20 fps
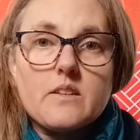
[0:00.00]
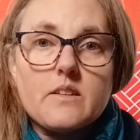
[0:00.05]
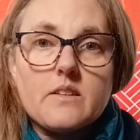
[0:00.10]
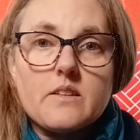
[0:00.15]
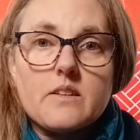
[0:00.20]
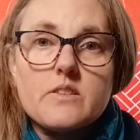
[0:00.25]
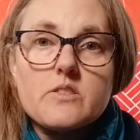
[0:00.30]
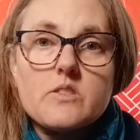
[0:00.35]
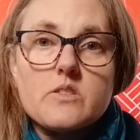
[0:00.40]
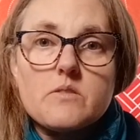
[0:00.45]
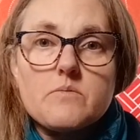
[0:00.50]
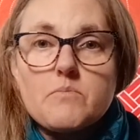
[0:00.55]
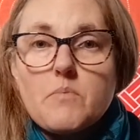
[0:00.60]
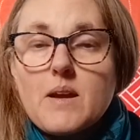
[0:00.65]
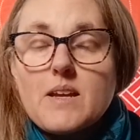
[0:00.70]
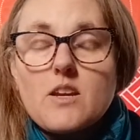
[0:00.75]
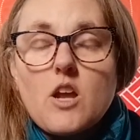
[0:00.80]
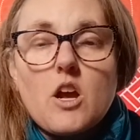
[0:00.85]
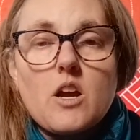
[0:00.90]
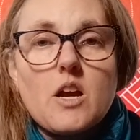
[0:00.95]
this
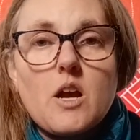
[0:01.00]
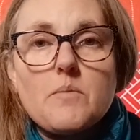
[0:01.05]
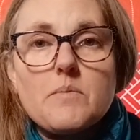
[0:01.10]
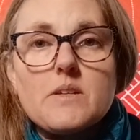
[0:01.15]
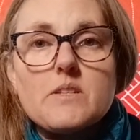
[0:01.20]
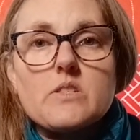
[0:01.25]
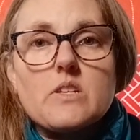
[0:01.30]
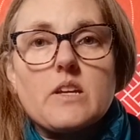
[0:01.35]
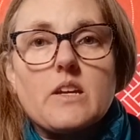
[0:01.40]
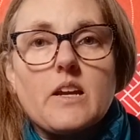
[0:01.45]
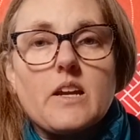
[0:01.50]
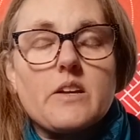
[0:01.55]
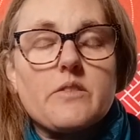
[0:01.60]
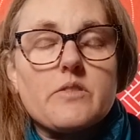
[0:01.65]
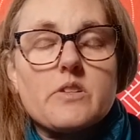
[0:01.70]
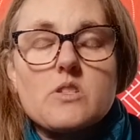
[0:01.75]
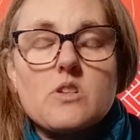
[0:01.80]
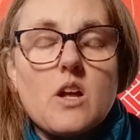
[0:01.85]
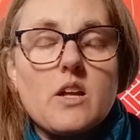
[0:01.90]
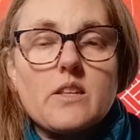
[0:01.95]
might not come easy, and if
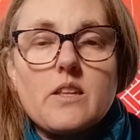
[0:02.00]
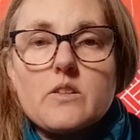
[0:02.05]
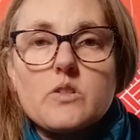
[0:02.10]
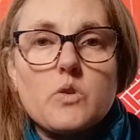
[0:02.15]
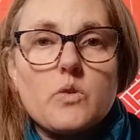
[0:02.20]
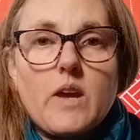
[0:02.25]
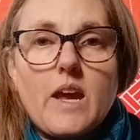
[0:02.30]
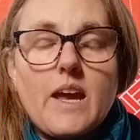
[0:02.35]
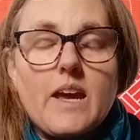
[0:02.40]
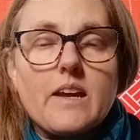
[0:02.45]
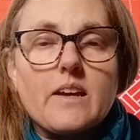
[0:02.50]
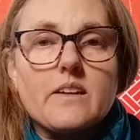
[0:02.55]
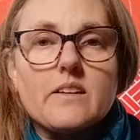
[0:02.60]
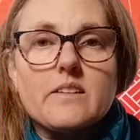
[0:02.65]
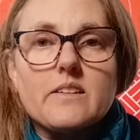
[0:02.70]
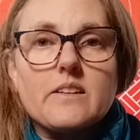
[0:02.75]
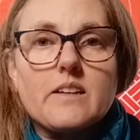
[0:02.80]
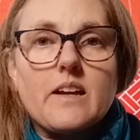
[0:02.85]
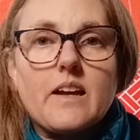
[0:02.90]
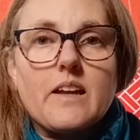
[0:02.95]
it's not, that's okay,
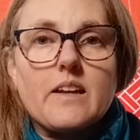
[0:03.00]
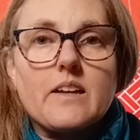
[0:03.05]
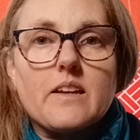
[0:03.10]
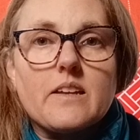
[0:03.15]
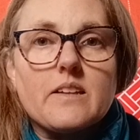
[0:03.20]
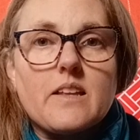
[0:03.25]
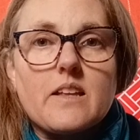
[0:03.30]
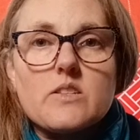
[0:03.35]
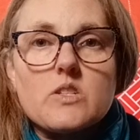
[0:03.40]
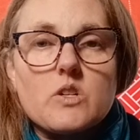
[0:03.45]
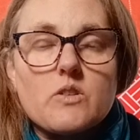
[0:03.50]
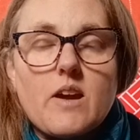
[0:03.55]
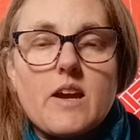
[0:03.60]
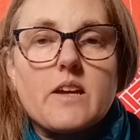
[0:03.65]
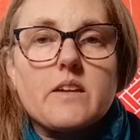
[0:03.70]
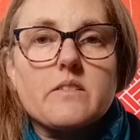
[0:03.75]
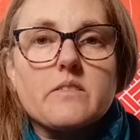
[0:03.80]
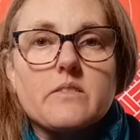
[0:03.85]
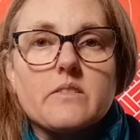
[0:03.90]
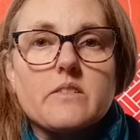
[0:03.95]
and that's all
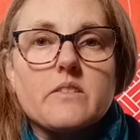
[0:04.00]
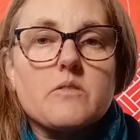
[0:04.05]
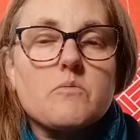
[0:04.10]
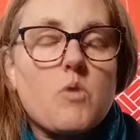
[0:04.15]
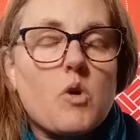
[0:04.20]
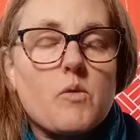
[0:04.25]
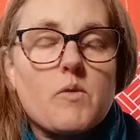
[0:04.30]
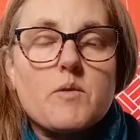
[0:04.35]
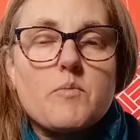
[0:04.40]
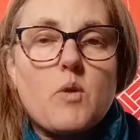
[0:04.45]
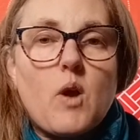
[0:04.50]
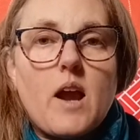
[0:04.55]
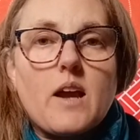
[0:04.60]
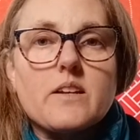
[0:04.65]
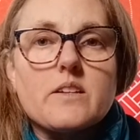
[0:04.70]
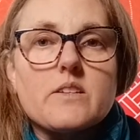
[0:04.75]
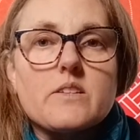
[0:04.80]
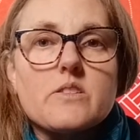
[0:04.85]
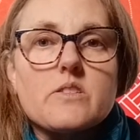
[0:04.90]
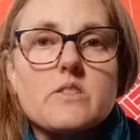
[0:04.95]
right. The more we
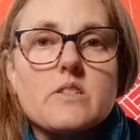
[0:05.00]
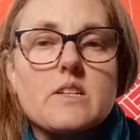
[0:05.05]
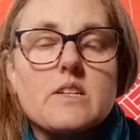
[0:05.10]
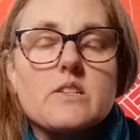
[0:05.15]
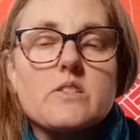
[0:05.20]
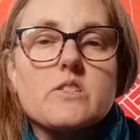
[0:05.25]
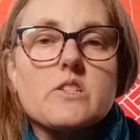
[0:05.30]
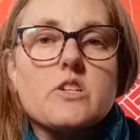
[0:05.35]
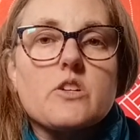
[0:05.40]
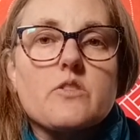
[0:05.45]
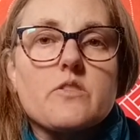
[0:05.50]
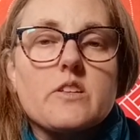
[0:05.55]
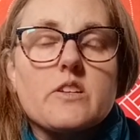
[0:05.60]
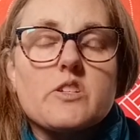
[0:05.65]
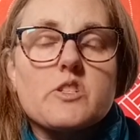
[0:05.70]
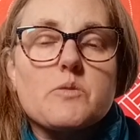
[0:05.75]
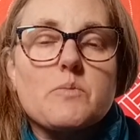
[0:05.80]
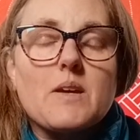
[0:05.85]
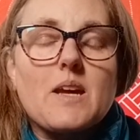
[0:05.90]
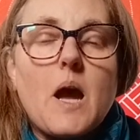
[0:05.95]
practice, the easier
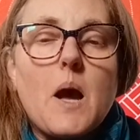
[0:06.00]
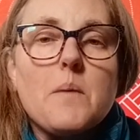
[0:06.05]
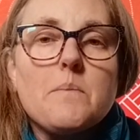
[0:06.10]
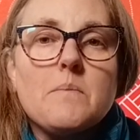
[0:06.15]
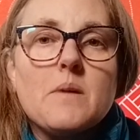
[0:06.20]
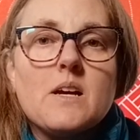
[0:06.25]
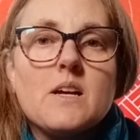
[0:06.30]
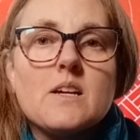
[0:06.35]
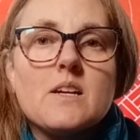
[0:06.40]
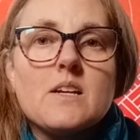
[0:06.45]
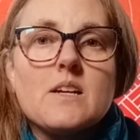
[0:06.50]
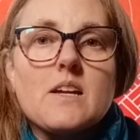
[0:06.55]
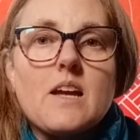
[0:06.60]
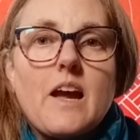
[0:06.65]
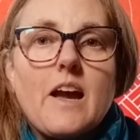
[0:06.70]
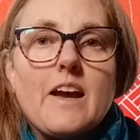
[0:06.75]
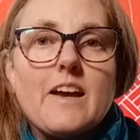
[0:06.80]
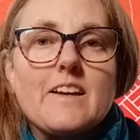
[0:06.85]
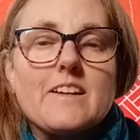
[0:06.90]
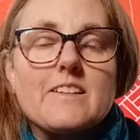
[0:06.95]
things become,
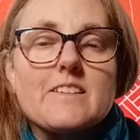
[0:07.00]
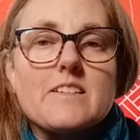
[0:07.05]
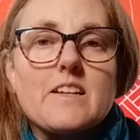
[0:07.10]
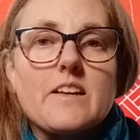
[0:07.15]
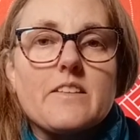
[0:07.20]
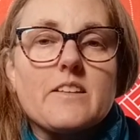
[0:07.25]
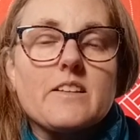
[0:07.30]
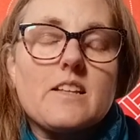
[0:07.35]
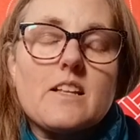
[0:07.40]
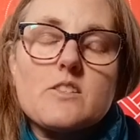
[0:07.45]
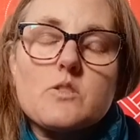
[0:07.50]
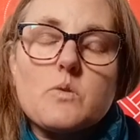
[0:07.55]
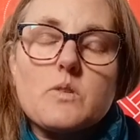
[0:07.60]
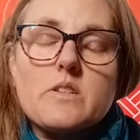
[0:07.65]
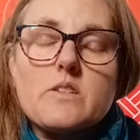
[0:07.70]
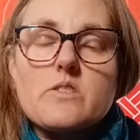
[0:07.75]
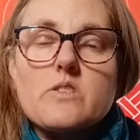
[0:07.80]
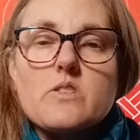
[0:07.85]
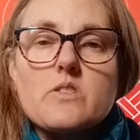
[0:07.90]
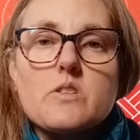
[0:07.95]
and I think that's what
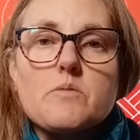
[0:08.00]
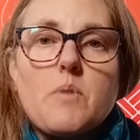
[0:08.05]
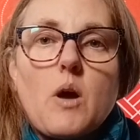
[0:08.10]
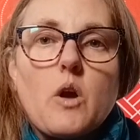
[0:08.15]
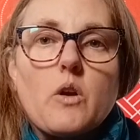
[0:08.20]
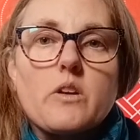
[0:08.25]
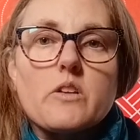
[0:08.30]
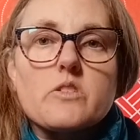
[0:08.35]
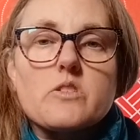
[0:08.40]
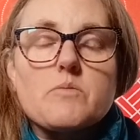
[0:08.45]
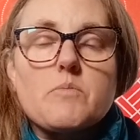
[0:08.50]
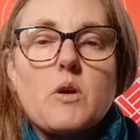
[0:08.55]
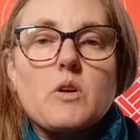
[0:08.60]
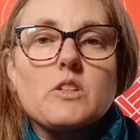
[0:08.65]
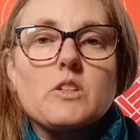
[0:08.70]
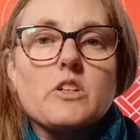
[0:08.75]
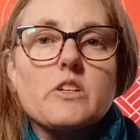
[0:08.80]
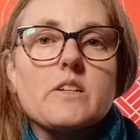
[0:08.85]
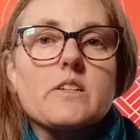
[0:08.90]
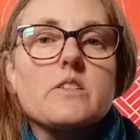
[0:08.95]
this is about. It's about
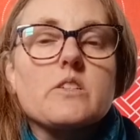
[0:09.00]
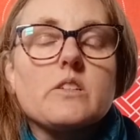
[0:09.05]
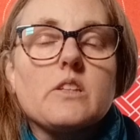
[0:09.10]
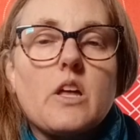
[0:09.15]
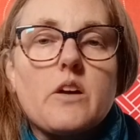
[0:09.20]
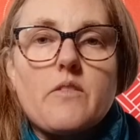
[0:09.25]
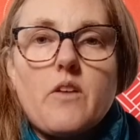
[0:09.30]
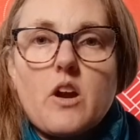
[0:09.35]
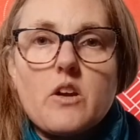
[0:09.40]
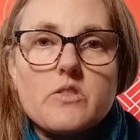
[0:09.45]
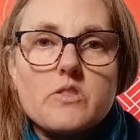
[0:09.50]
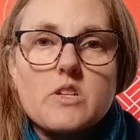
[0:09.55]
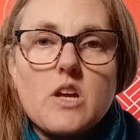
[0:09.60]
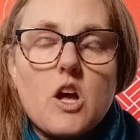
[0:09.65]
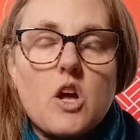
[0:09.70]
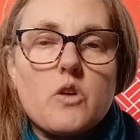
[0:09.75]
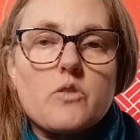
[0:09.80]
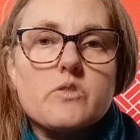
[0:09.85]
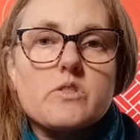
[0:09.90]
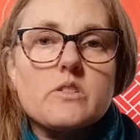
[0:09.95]
learning to love
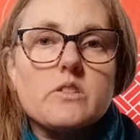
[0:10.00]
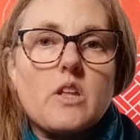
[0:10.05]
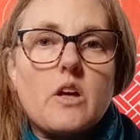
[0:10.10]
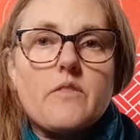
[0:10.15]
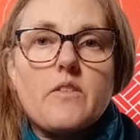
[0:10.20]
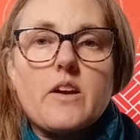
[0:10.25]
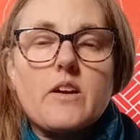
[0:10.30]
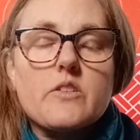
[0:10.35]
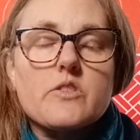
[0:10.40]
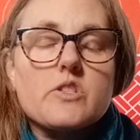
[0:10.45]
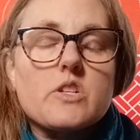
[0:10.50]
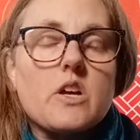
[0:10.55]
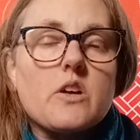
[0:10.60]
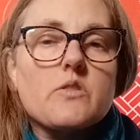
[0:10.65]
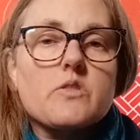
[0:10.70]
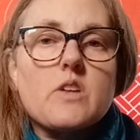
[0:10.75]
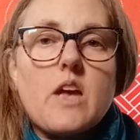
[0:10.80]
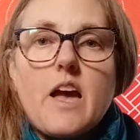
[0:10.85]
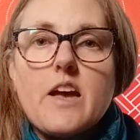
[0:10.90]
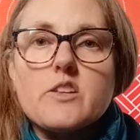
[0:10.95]
ourselves
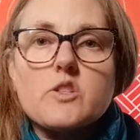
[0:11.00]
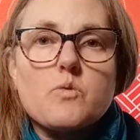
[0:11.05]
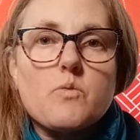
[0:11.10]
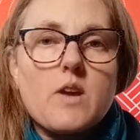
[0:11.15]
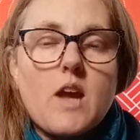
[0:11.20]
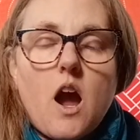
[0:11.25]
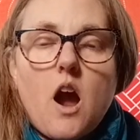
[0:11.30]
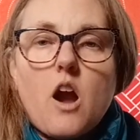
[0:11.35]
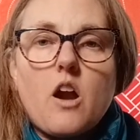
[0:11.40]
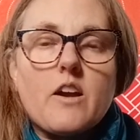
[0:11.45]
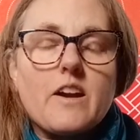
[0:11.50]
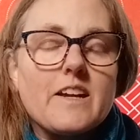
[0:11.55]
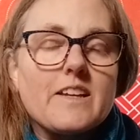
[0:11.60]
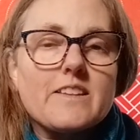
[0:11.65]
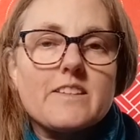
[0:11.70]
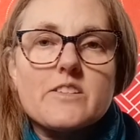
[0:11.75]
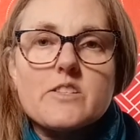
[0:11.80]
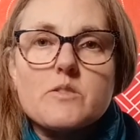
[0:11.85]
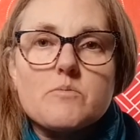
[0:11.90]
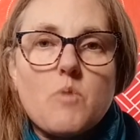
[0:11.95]
as we are in
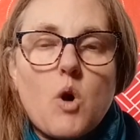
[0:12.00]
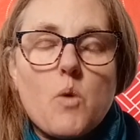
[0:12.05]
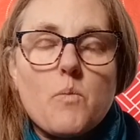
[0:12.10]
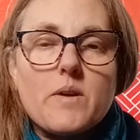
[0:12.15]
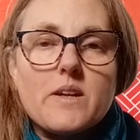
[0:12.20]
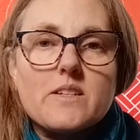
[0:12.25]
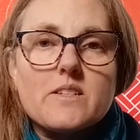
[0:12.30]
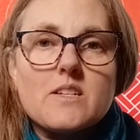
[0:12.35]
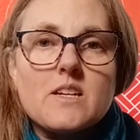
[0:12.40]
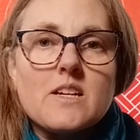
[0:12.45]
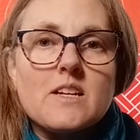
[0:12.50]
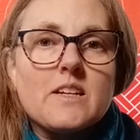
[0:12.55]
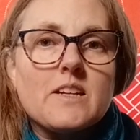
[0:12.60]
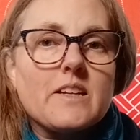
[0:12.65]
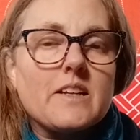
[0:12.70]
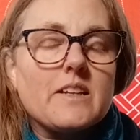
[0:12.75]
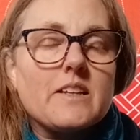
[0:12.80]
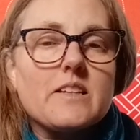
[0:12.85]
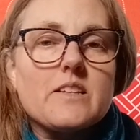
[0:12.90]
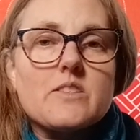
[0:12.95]
this moment.
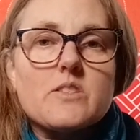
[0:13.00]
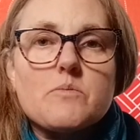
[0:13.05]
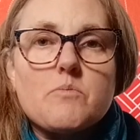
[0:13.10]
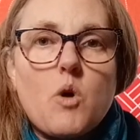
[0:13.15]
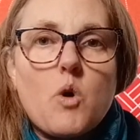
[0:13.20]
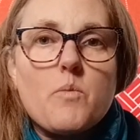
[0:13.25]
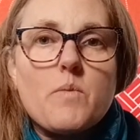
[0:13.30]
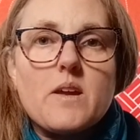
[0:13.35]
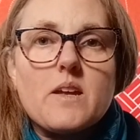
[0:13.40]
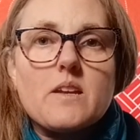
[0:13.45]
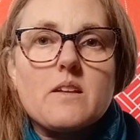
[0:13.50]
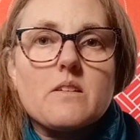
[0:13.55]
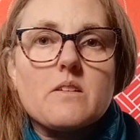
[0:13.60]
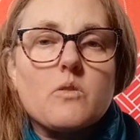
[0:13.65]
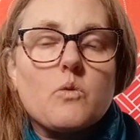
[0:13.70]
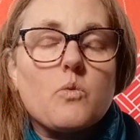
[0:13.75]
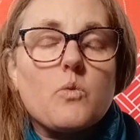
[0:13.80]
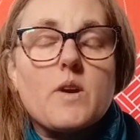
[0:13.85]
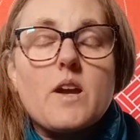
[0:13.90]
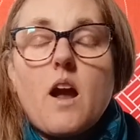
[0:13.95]
In this moment,
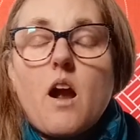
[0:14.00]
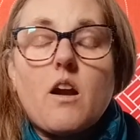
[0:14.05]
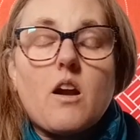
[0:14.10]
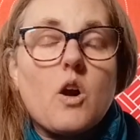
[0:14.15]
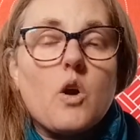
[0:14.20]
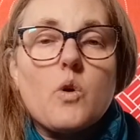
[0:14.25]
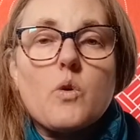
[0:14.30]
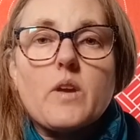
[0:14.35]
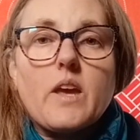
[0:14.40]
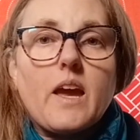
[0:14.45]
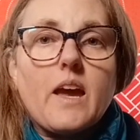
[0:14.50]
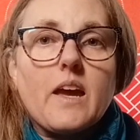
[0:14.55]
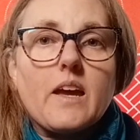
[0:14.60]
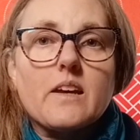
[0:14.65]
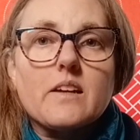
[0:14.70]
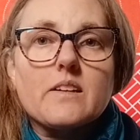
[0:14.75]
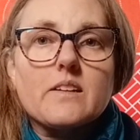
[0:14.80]
we are okay,